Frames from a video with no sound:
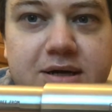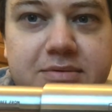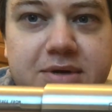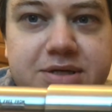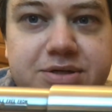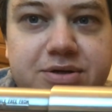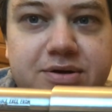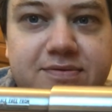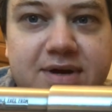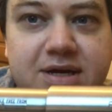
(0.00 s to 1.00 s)
I'm not
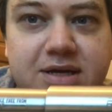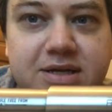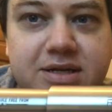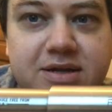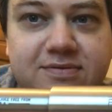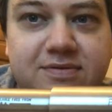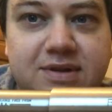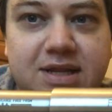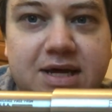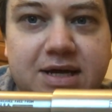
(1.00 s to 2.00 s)
sure if I can get enough
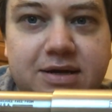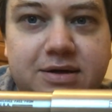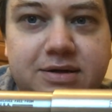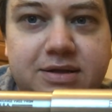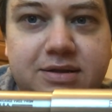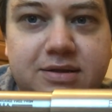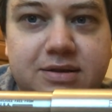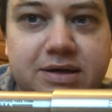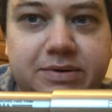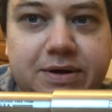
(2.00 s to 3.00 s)
light on it.
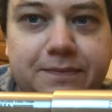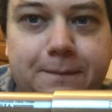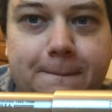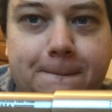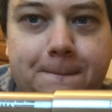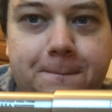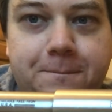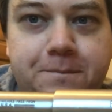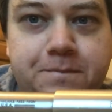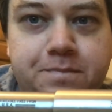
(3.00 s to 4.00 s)
There we go.
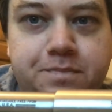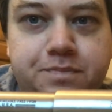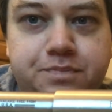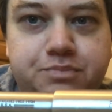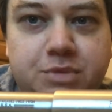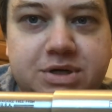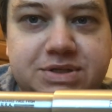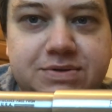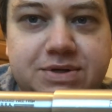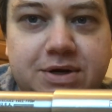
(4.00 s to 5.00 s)

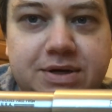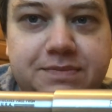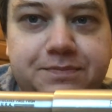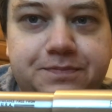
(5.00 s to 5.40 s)
Mark II Target.